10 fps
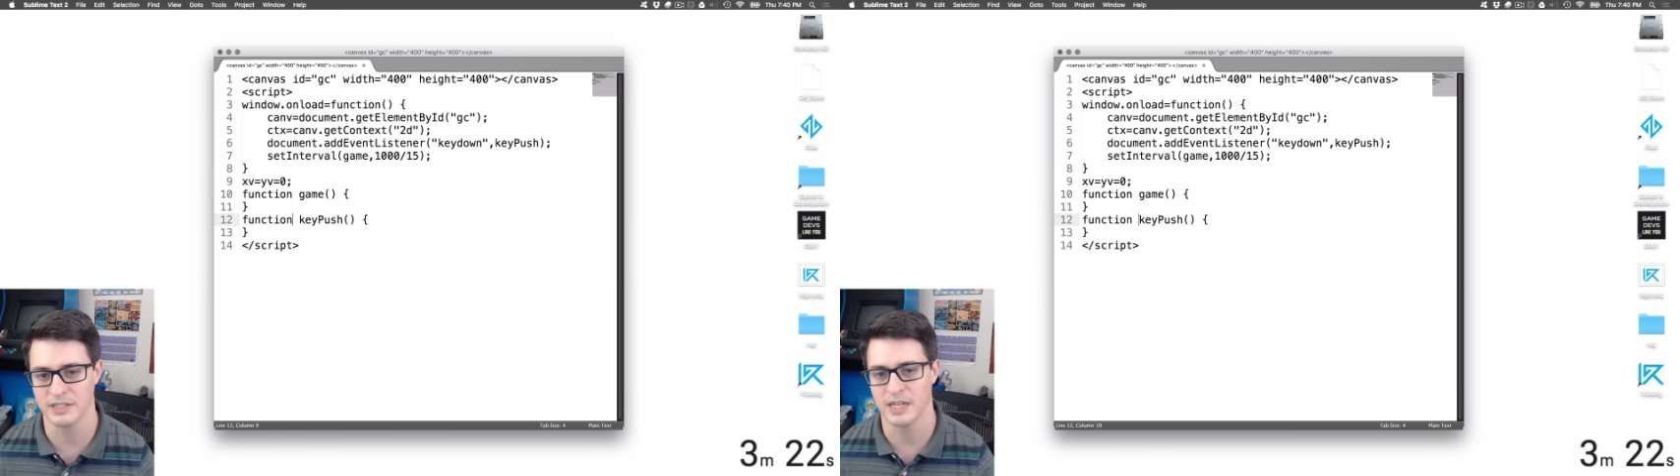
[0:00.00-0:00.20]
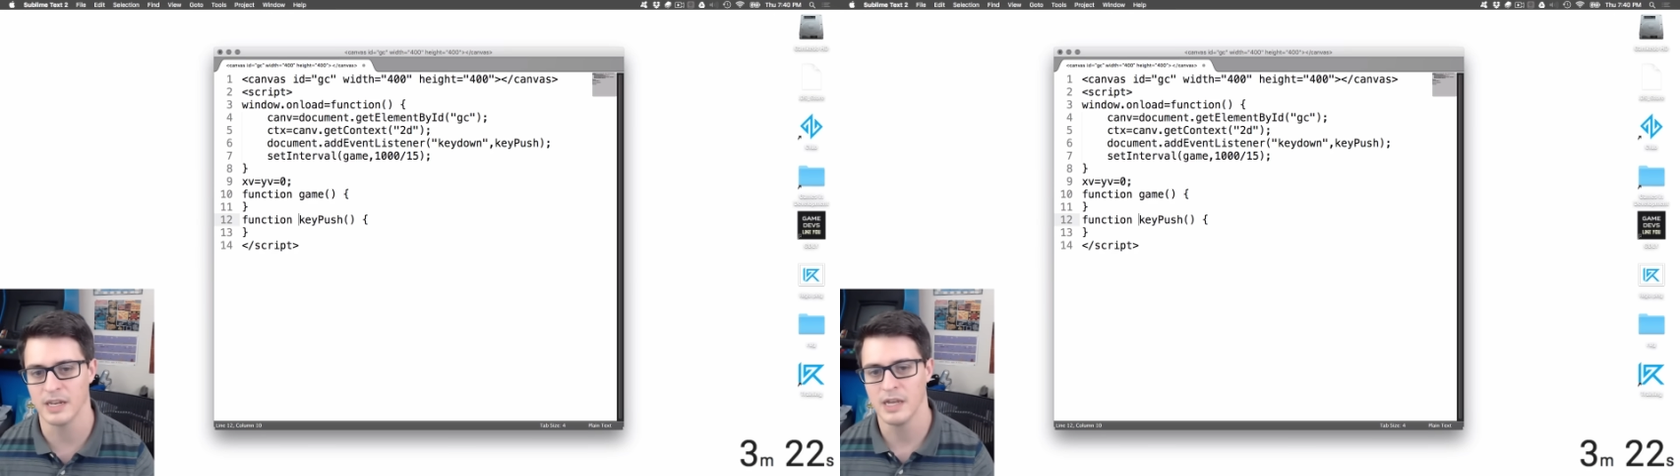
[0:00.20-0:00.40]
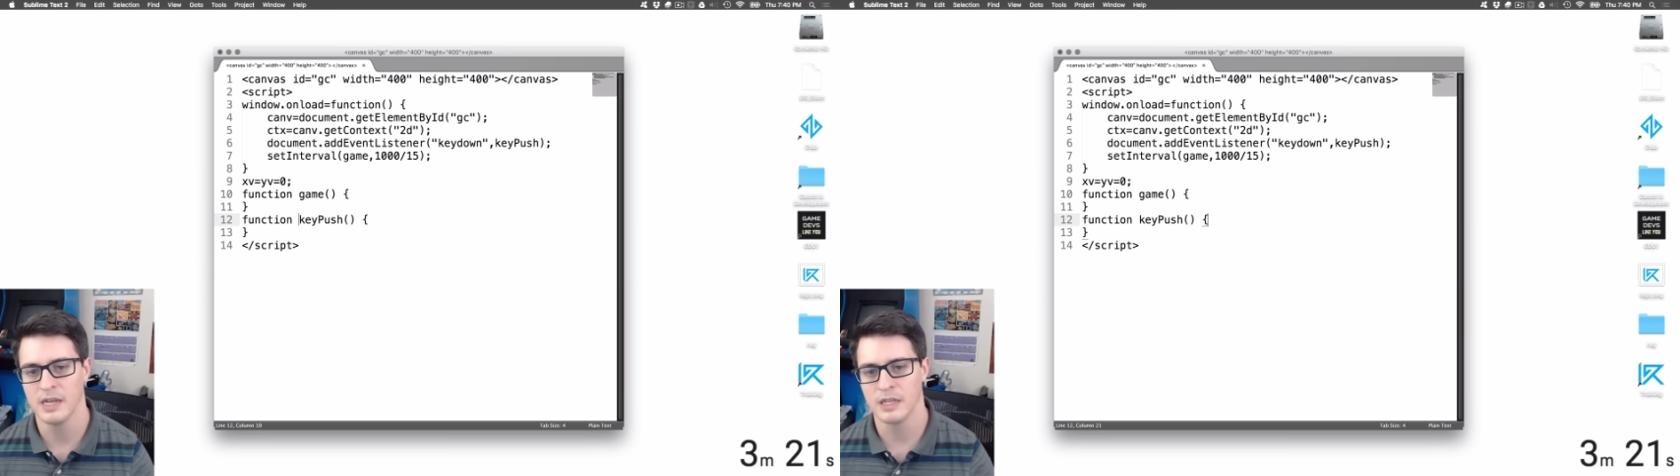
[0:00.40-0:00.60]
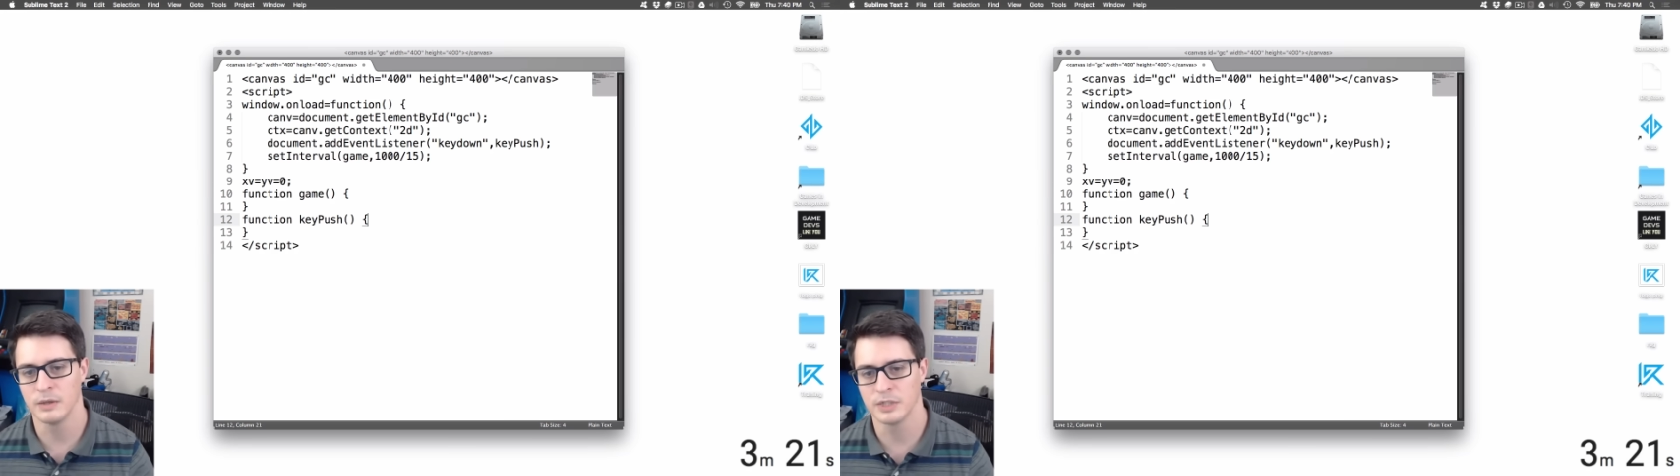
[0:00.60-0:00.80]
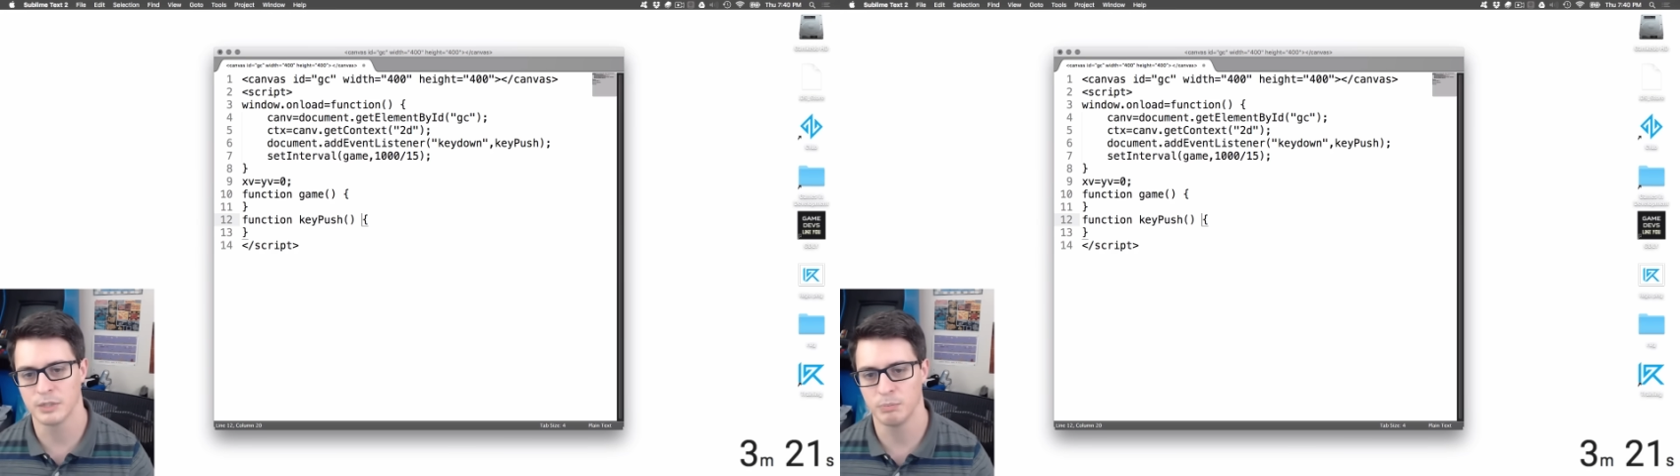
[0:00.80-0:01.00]
is that
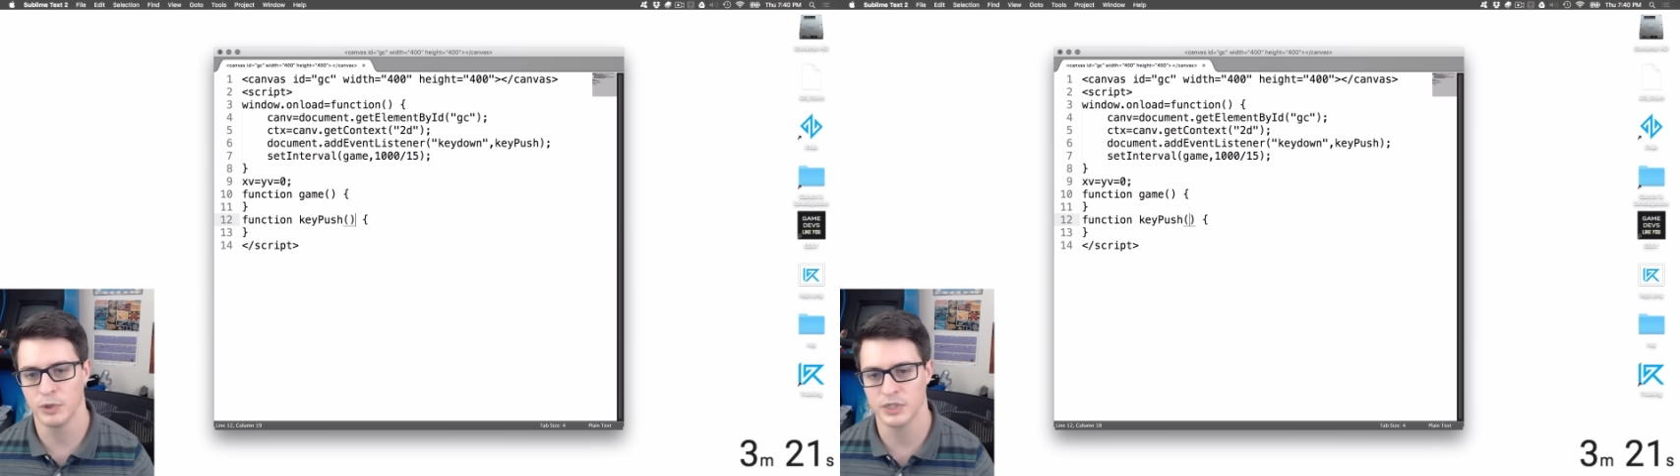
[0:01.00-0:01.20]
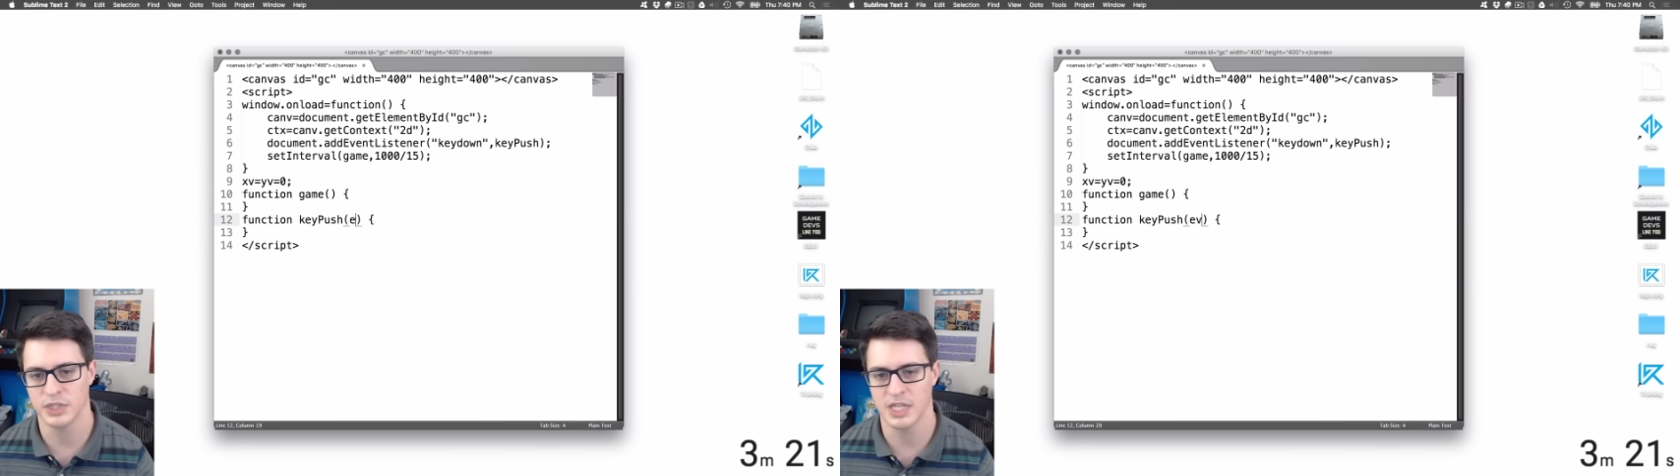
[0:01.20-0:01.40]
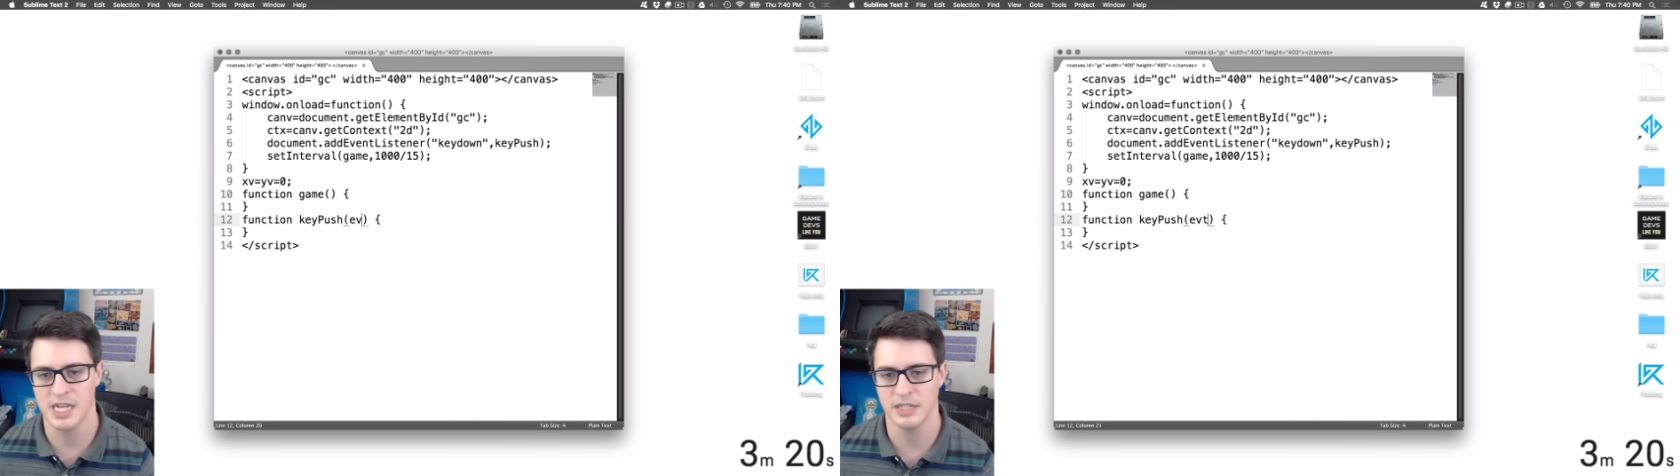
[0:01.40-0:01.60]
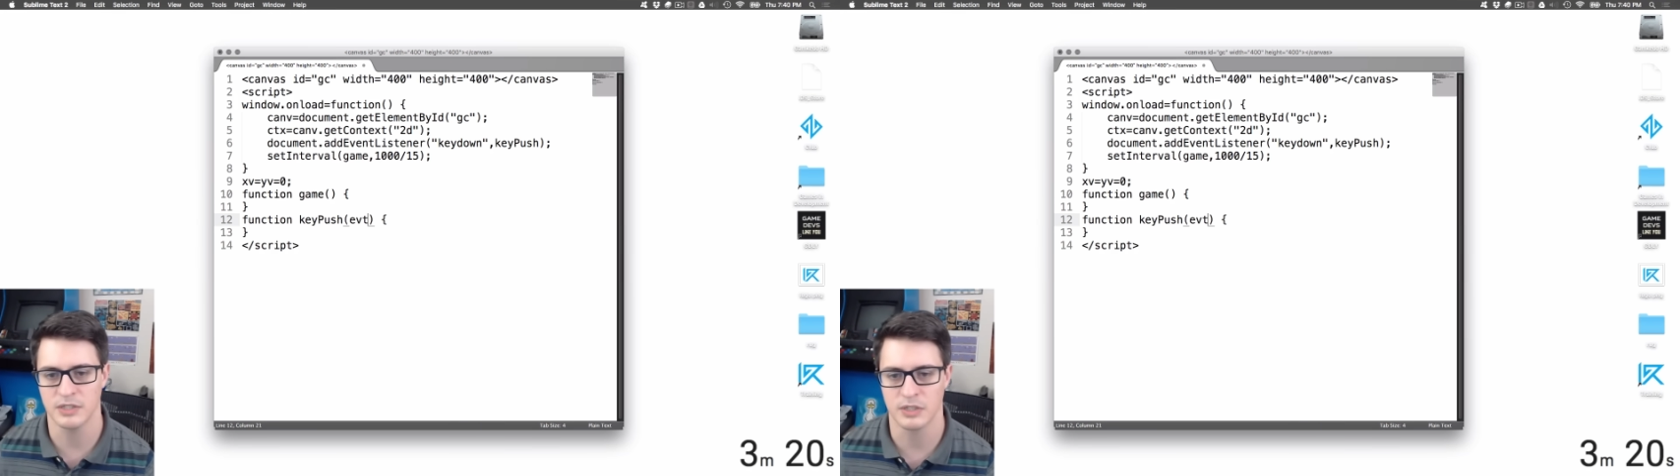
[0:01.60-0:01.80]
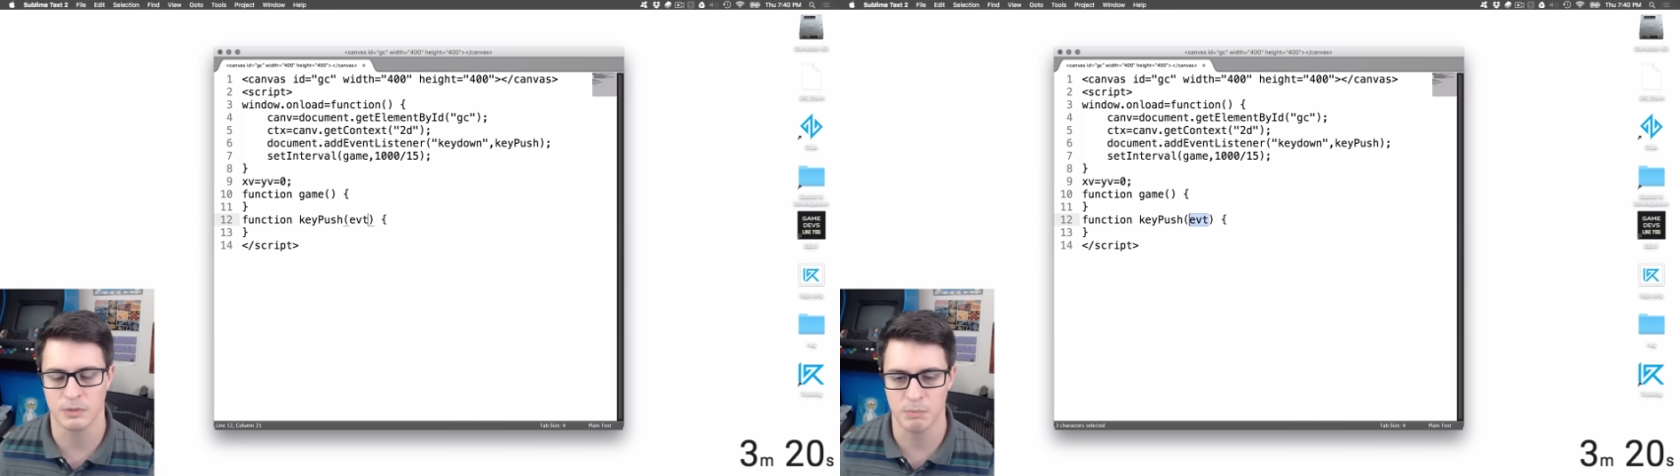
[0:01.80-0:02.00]
you just push the keys to